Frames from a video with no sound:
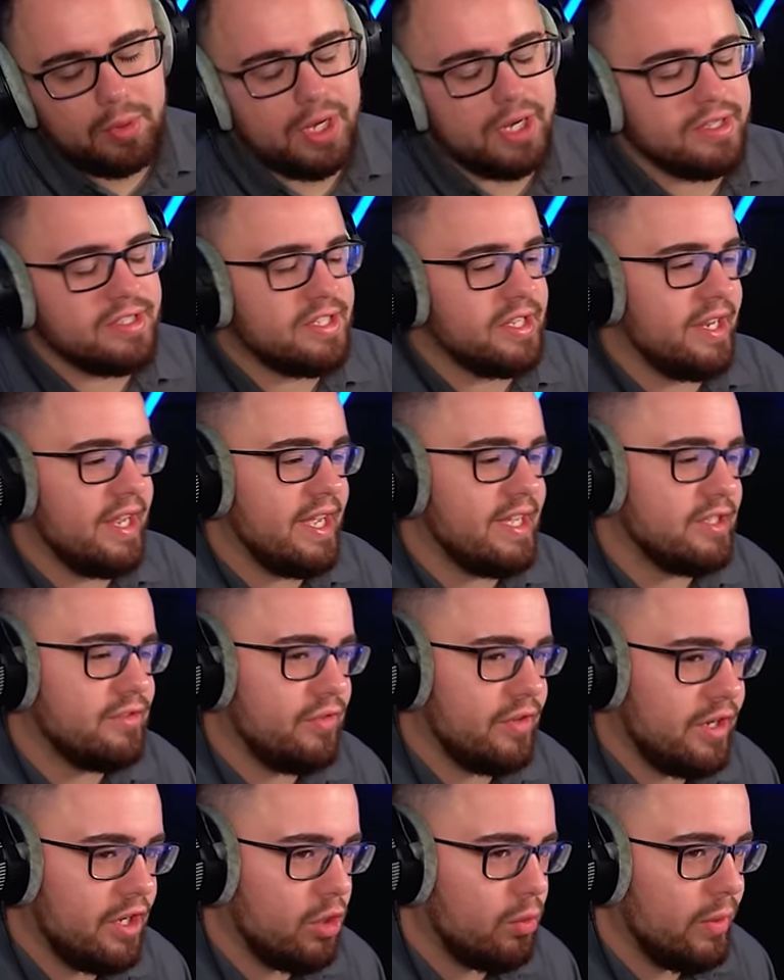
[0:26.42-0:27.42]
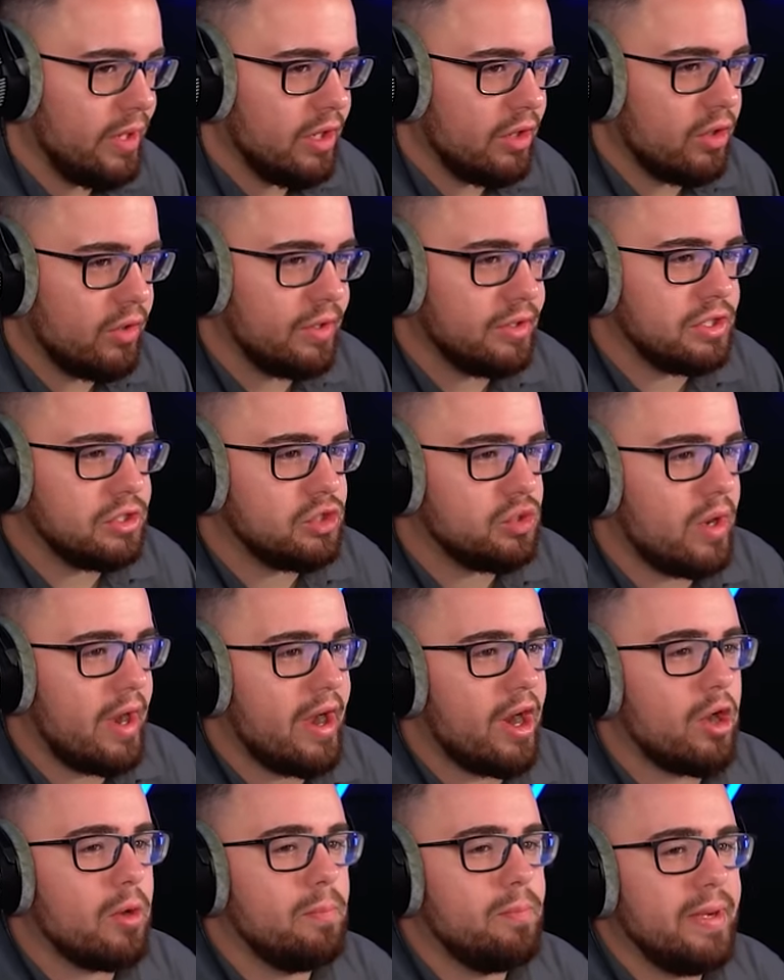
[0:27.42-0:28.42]
but in today's video, we are going to
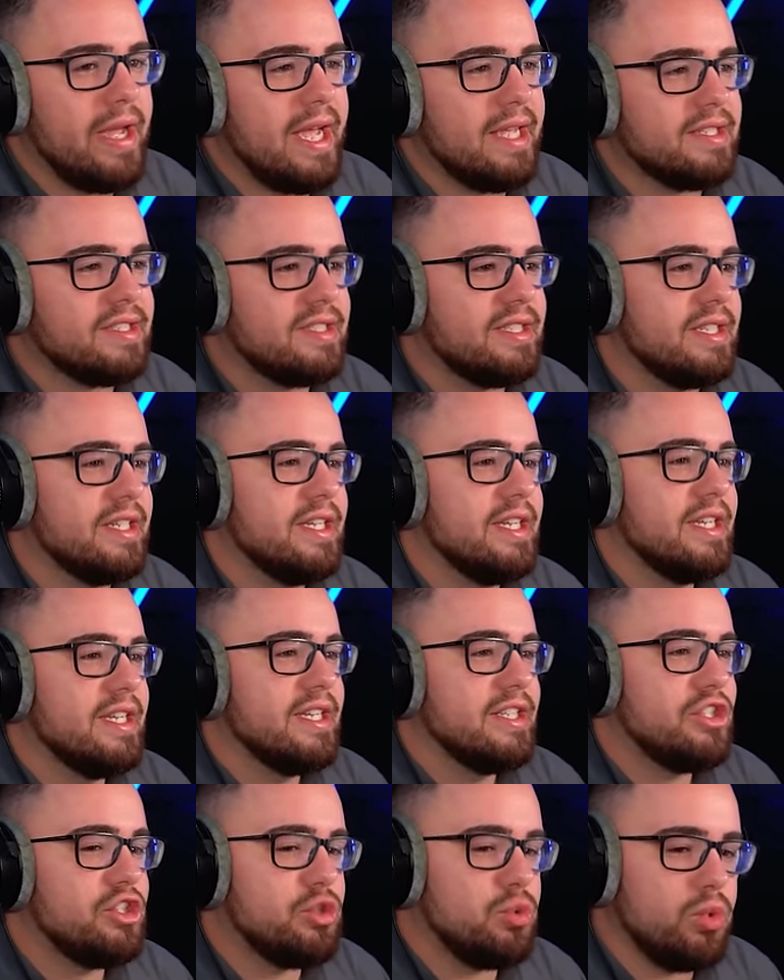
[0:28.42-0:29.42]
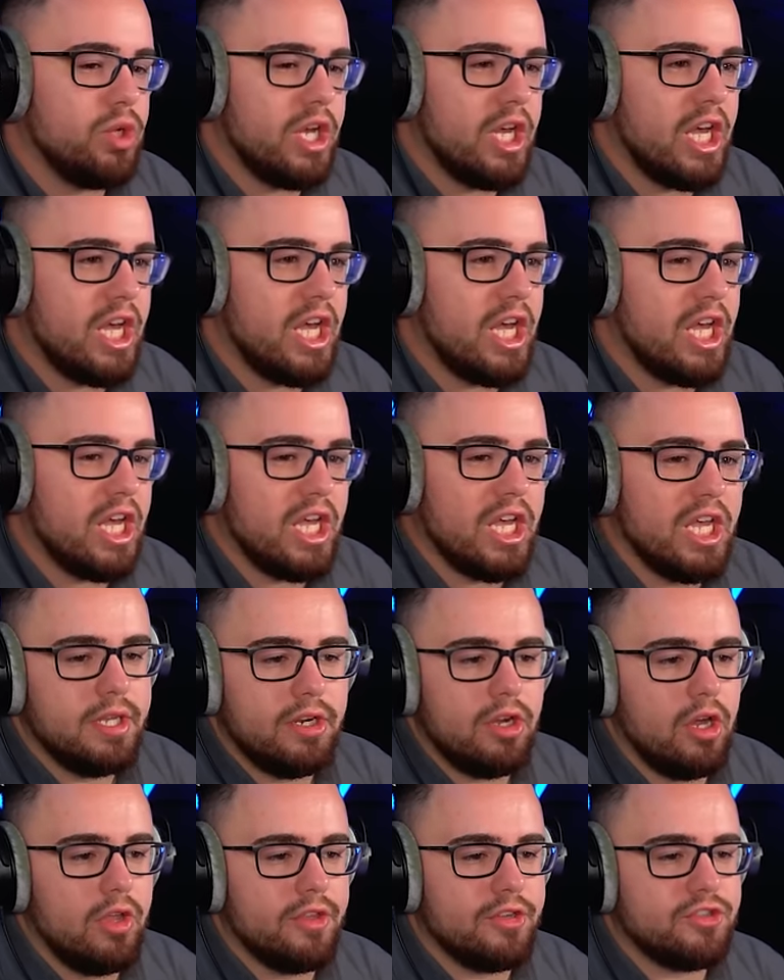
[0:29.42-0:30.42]
try our best to uh,
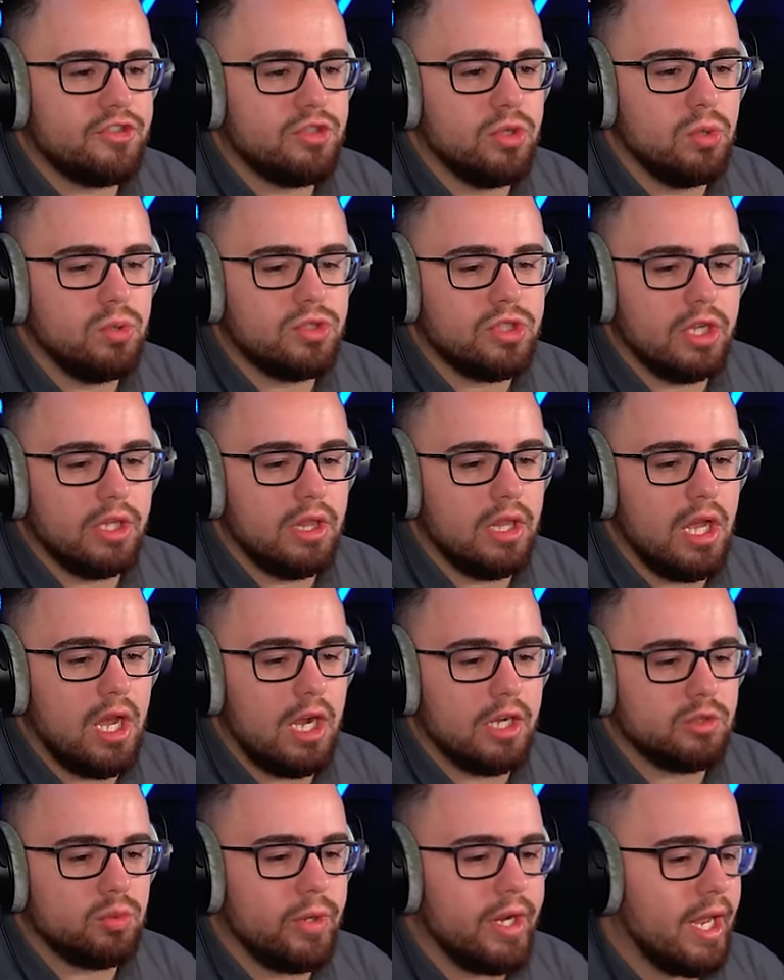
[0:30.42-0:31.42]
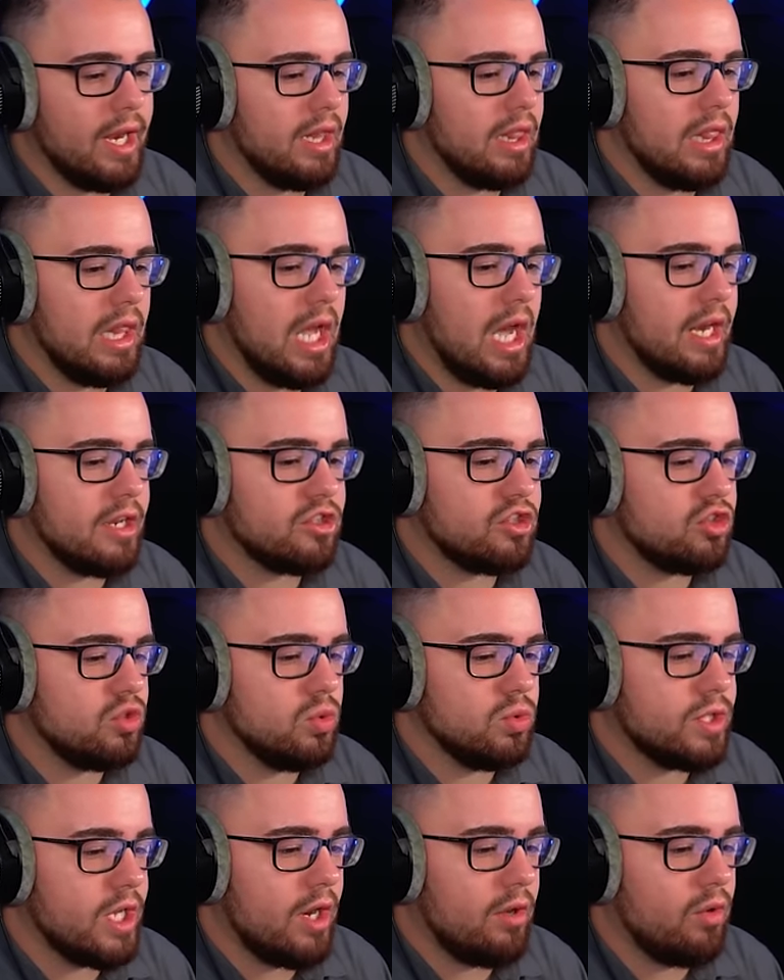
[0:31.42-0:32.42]
get all the suits unlocked. We got a lot of
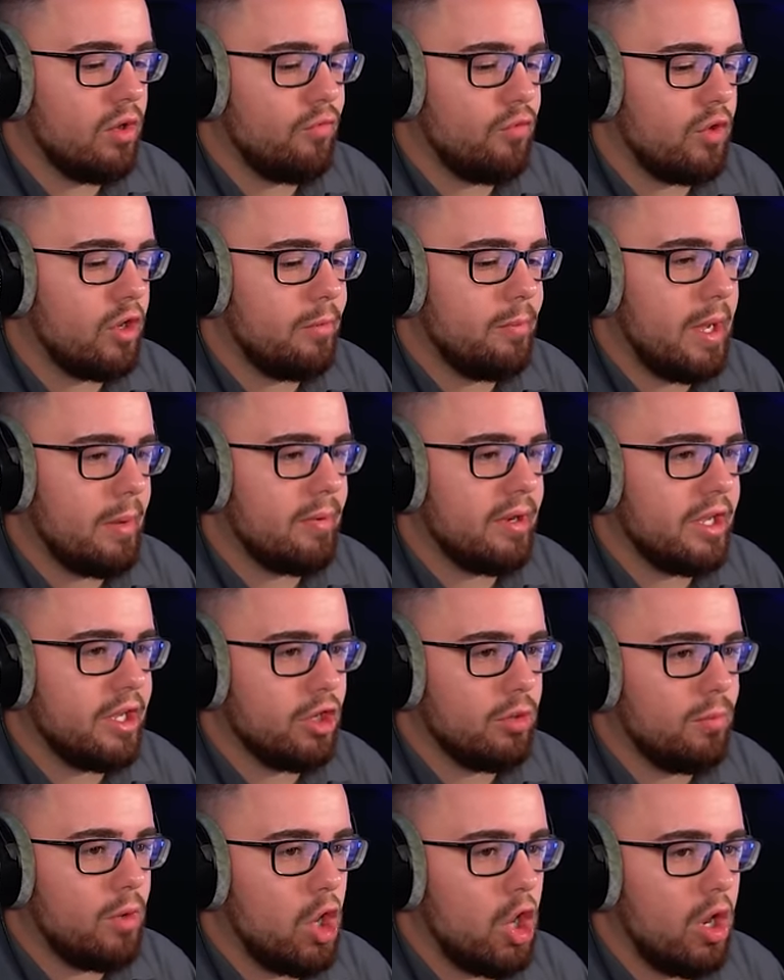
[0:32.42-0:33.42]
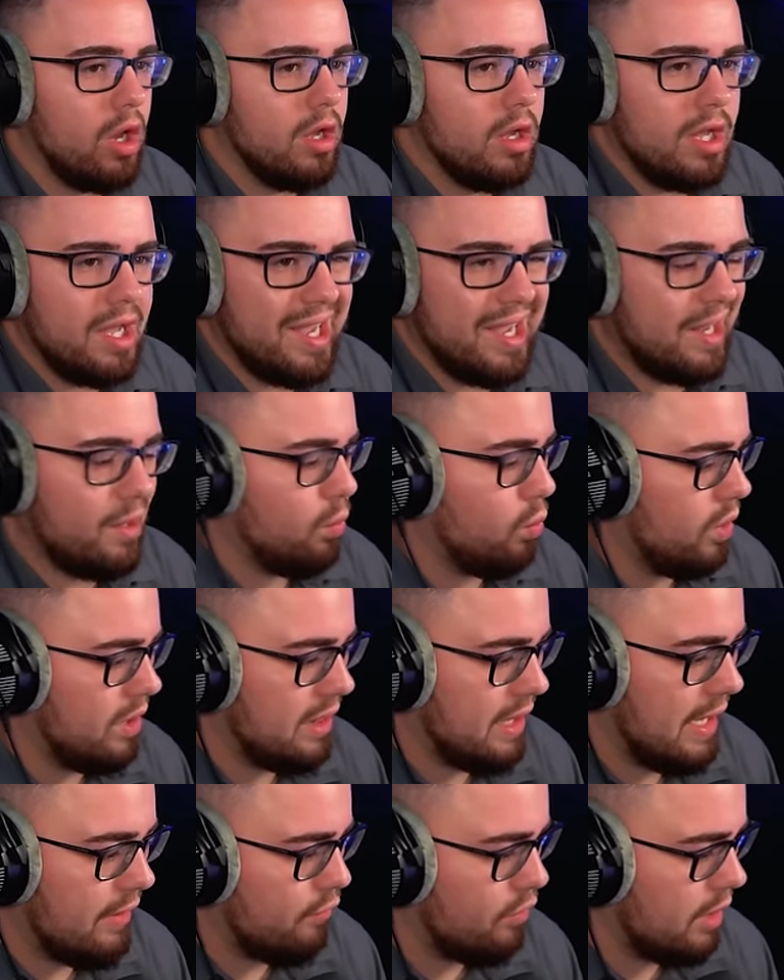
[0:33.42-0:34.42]
suits. I don't know if we're going to be able to get them all. And
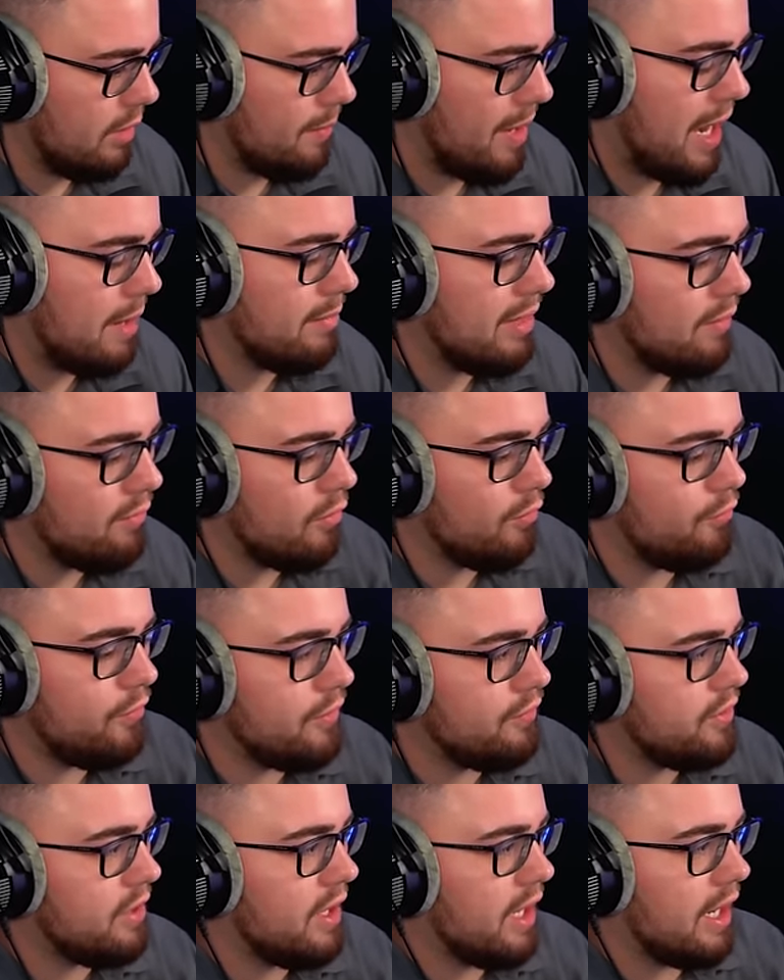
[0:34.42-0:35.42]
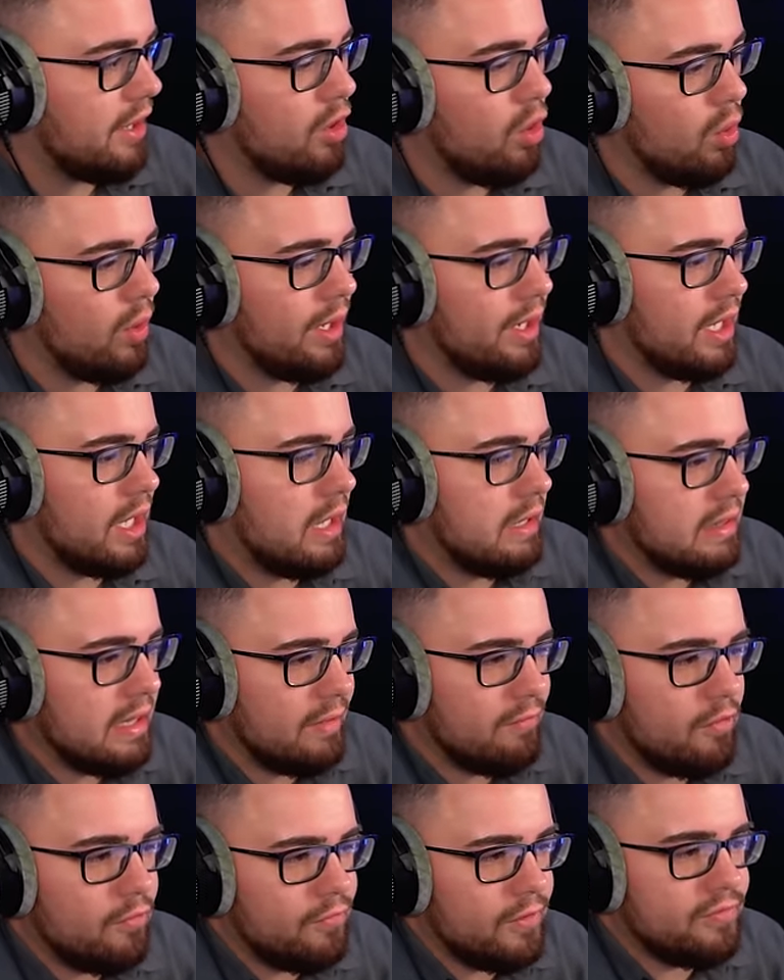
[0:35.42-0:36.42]
what level am I? I'm level 50, and I know at uh,
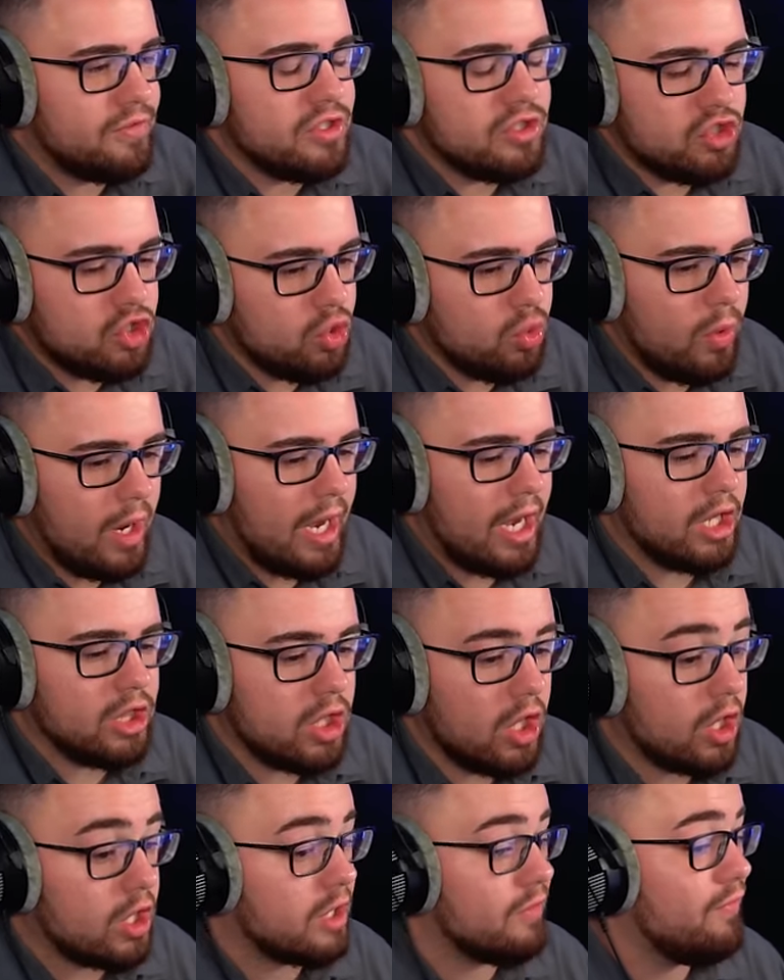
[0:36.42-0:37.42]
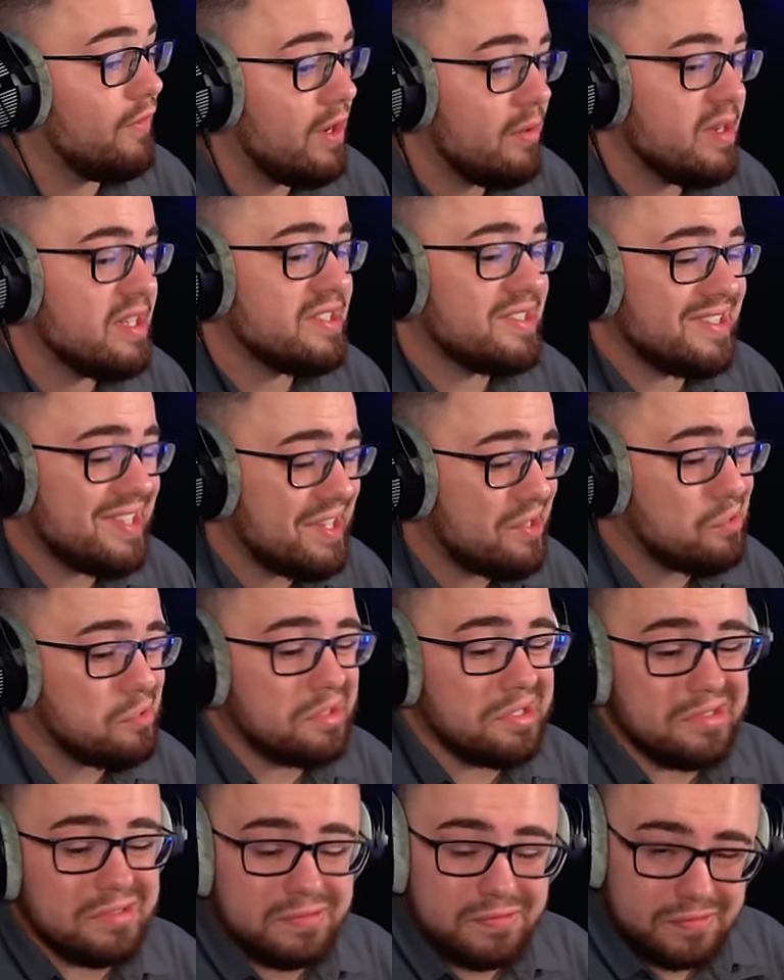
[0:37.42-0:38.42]
level 52 I unlock a very
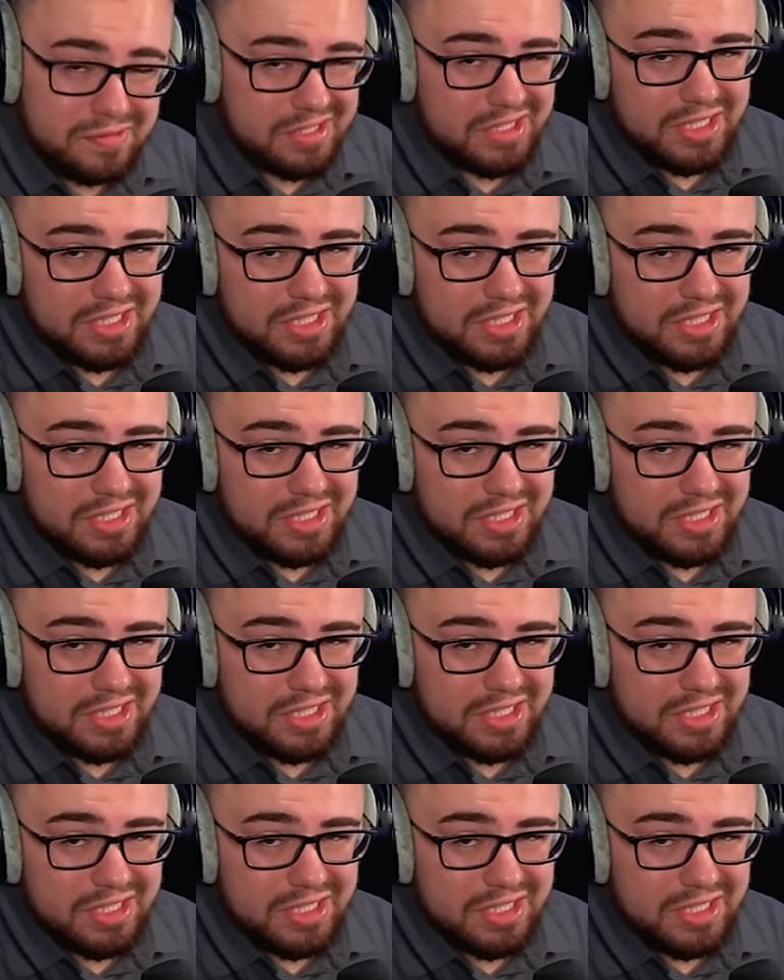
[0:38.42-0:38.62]
secretive